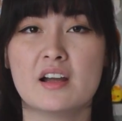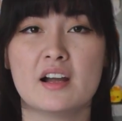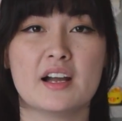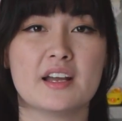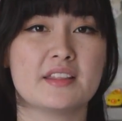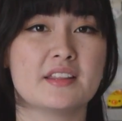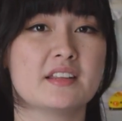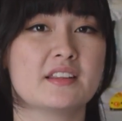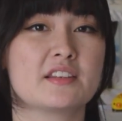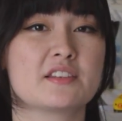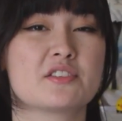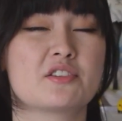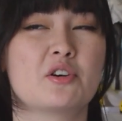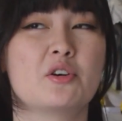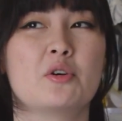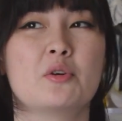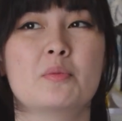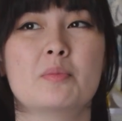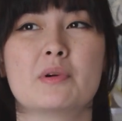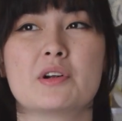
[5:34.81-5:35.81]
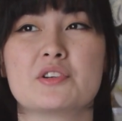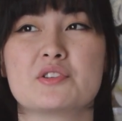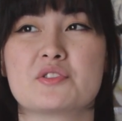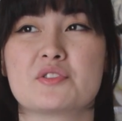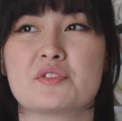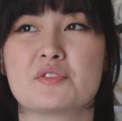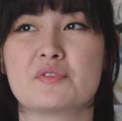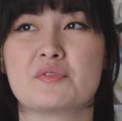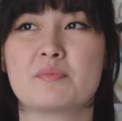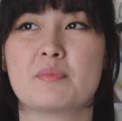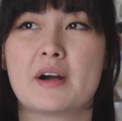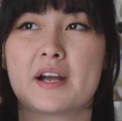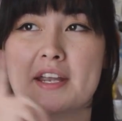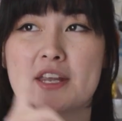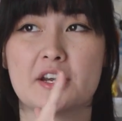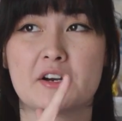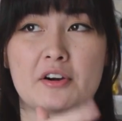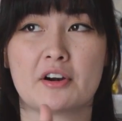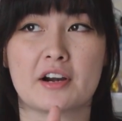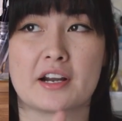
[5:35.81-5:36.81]
I think there's a whole bunch of My
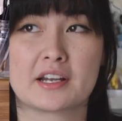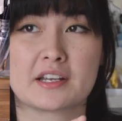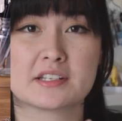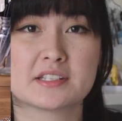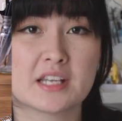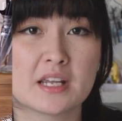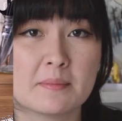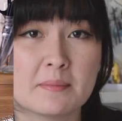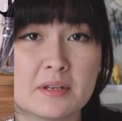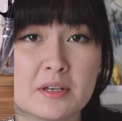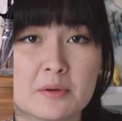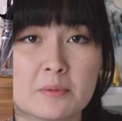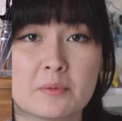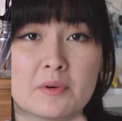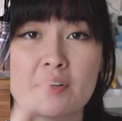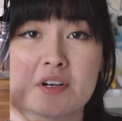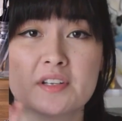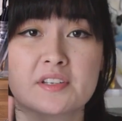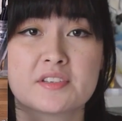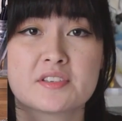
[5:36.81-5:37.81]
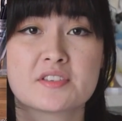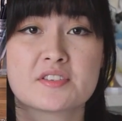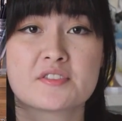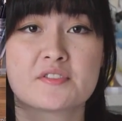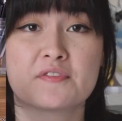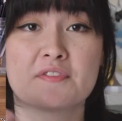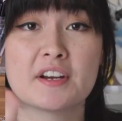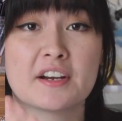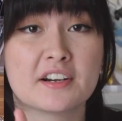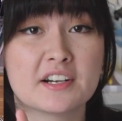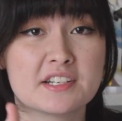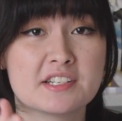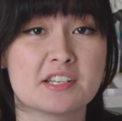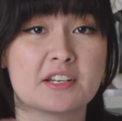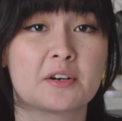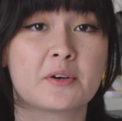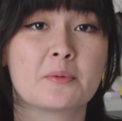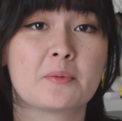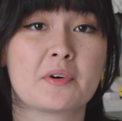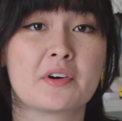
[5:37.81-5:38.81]
Hero Academia ones, Fairy
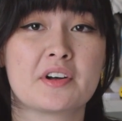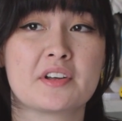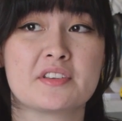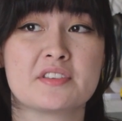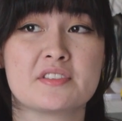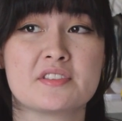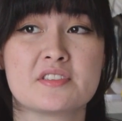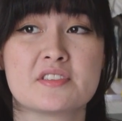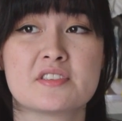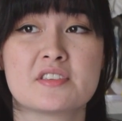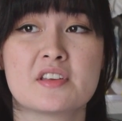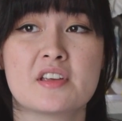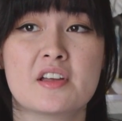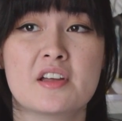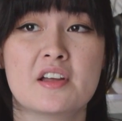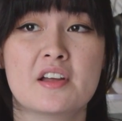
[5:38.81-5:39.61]
Tail ones,